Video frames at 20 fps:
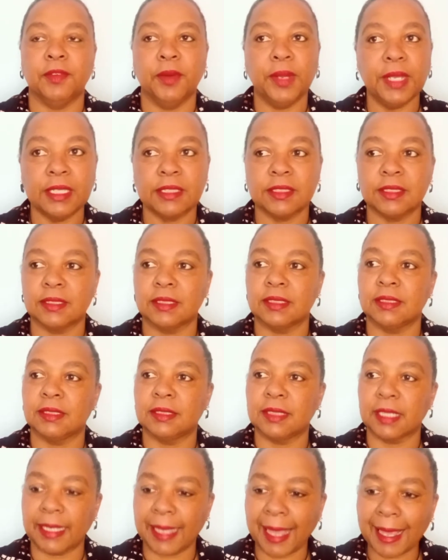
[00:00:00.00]
For instance,
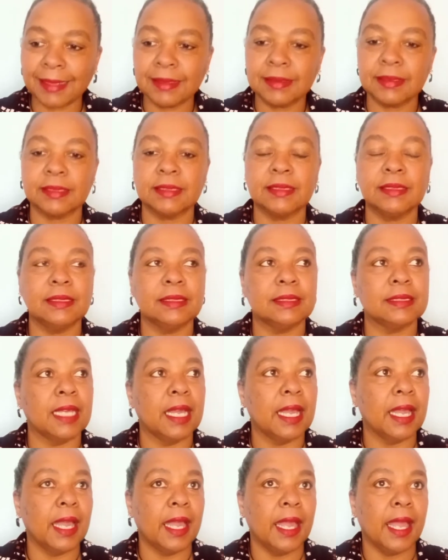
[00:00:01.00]
the cancers
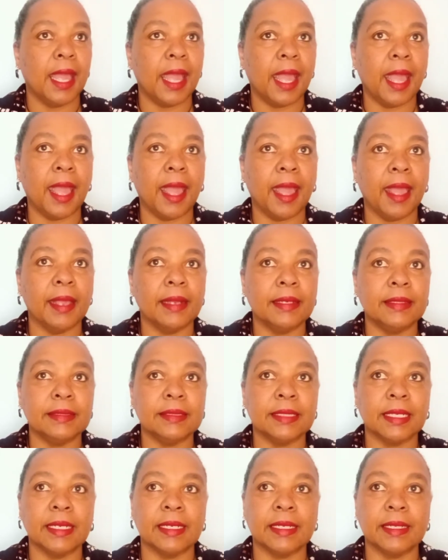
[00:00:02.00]

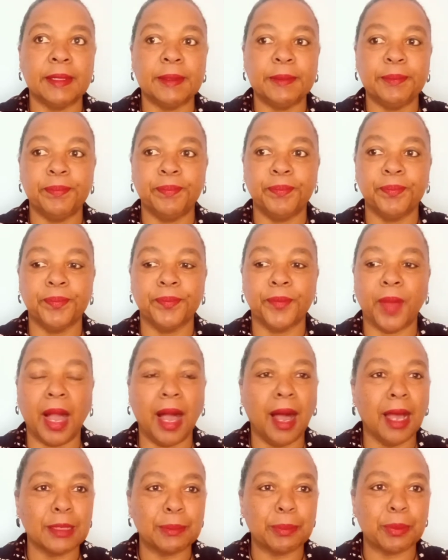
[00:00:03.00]
and
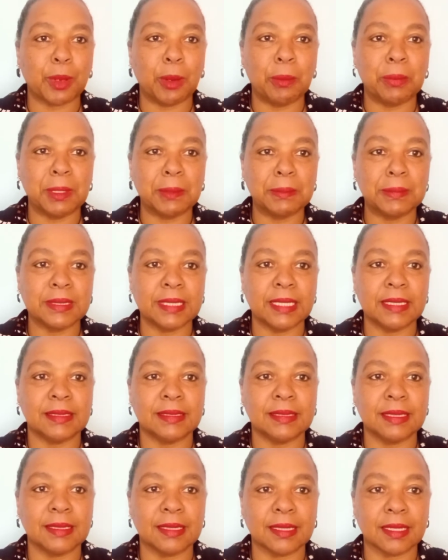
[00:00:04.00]
heart problems,
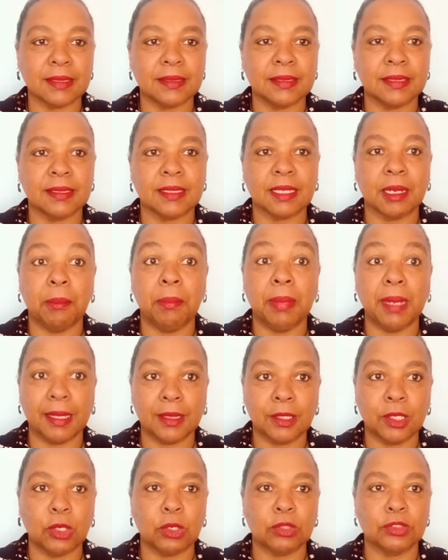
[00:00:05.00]
etc., etc.,
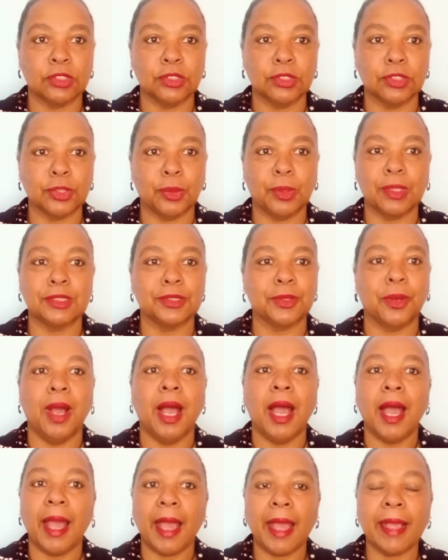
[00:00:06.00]
blood clots and so on. So
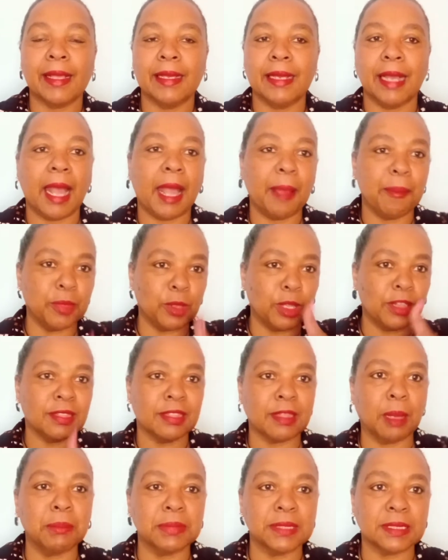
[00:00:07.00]
I'm
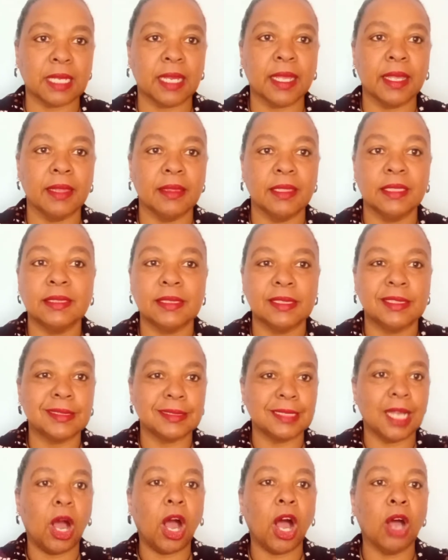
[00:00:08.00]
not thumb-sucking this.
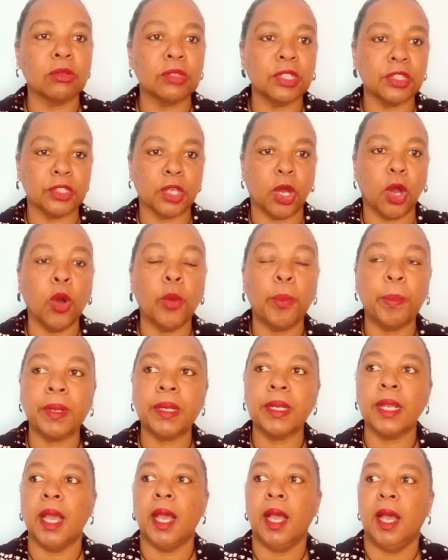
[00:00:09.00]
It's now out in the
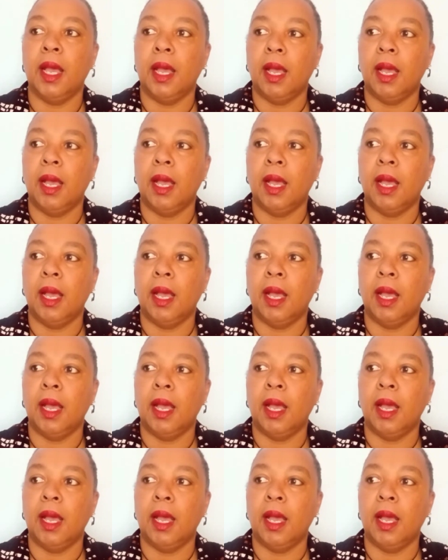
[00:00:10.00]
open.